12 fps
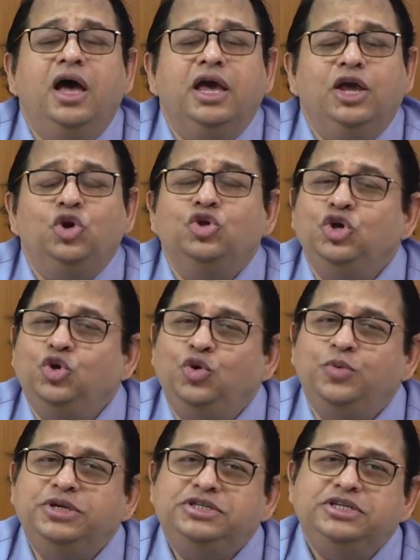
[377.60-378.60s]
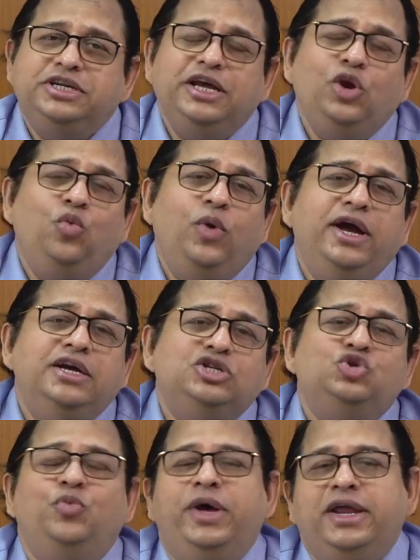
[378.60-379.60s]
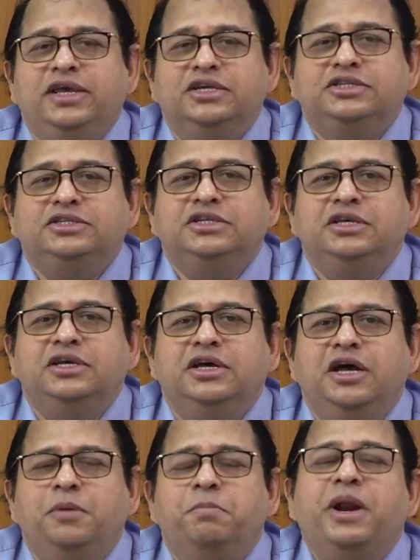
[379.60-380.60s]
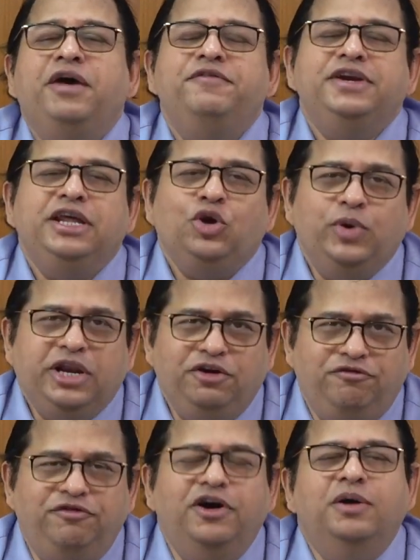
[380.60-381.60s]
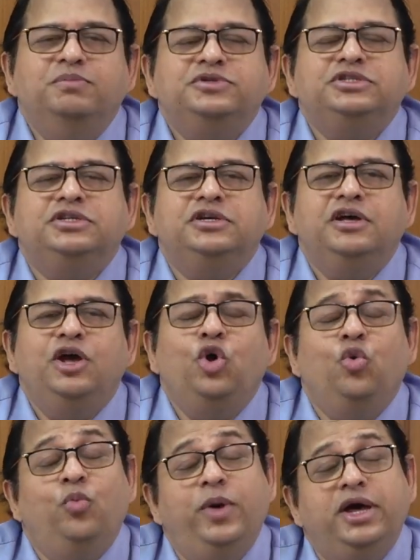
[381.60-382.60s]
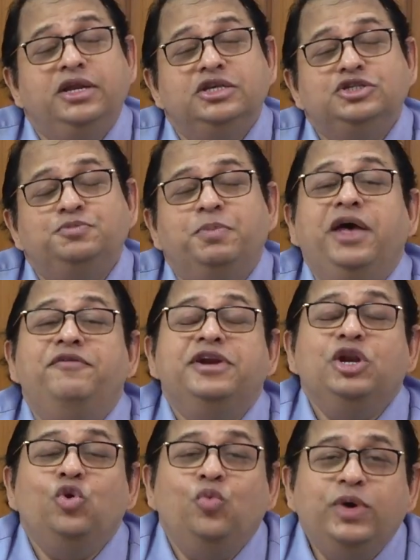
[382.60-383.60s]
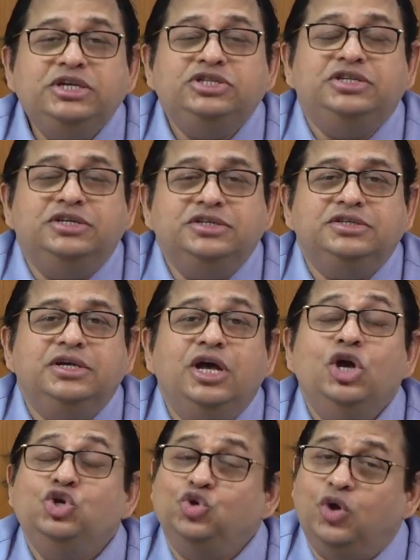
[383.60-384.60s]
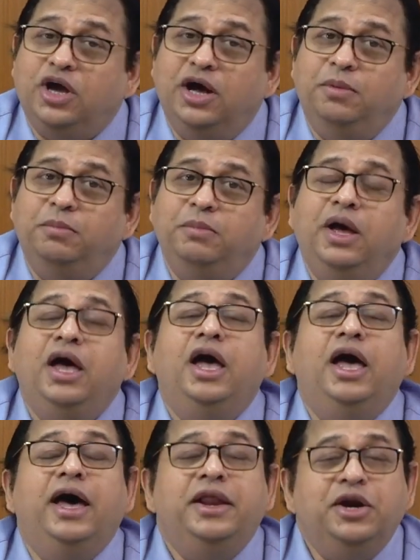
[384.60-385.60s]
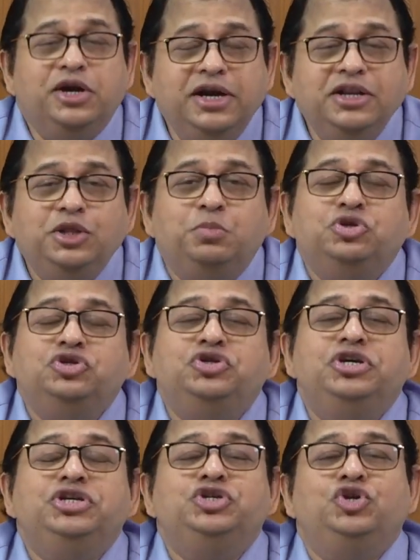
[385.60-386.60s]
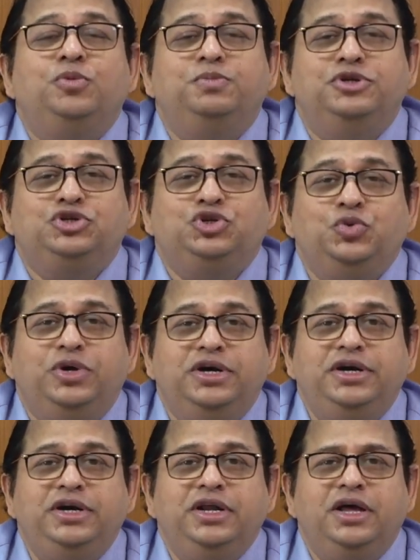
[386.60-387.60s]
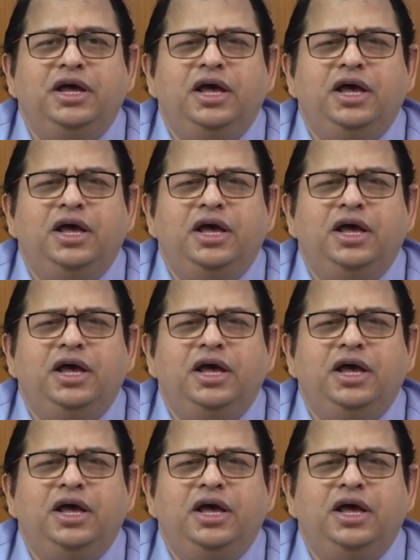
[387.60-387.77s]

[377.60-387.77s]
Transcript: The university invites various private equity firms, various private investors to come and attend the presentation of the student.